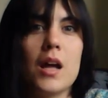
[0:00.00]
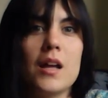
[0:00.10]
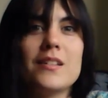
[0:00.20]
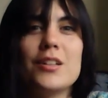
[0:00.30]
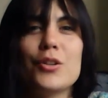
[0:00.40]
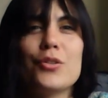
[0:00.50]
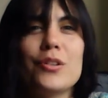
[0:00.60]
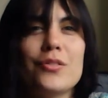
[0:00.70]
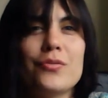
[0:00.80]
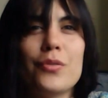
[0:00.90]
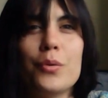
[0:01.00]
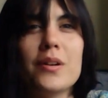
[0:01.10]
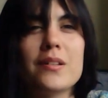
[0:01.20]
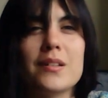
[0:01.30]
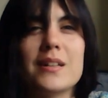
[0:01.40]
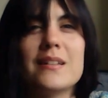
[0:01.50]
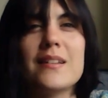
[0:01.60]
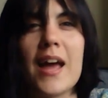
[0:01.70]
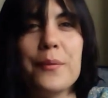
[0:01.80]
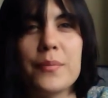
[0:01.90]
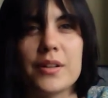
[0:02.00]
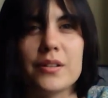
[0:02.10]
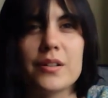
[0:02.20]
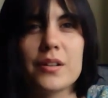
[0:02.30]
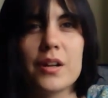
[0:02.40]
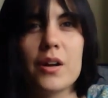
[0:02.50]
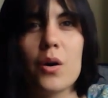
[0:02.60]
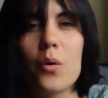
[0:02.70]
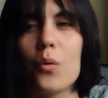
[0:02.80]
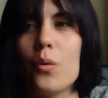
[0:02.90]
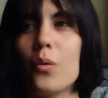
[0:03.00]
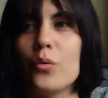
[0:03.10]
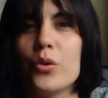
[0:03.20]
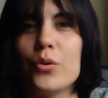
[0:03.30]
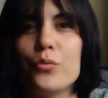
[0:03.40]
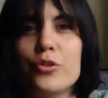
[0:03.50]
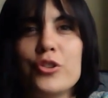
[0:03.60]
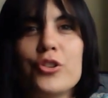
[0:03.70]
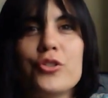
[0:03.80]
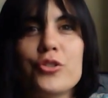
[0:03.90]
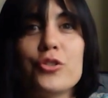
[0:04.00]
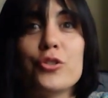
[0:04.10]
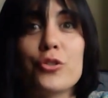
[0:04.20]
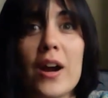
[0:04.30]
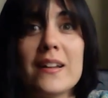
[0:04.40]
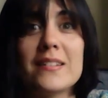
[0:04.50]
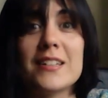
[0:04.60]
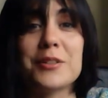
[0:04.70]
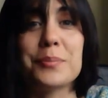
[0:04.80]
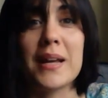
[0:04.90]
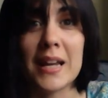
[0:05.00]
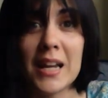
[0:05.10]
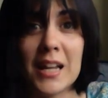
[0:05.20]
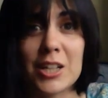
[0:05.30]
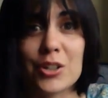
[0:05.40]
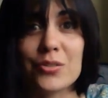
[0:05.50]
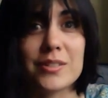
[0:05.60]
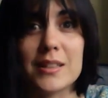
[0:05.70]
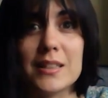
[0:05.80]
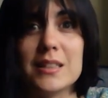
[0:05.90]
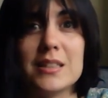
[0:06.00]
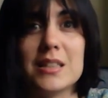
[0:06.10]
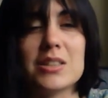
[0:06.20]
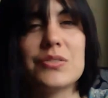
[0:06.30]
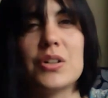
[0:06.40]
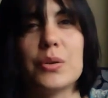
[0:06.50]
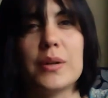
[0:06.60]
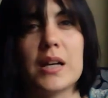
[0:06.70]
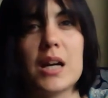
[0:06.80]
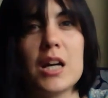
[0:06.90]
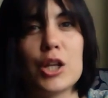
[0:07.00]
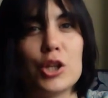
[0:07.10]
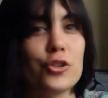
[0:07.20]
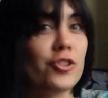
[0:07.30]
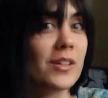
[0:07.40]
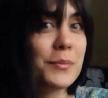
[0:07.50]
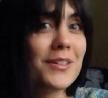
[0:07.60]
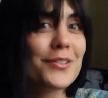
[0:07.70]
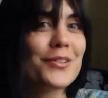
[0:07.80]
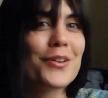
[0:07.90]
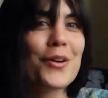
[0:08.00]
Is the increased focus and contentment, or the reduced stress and pain you feel in the days following, legitimate,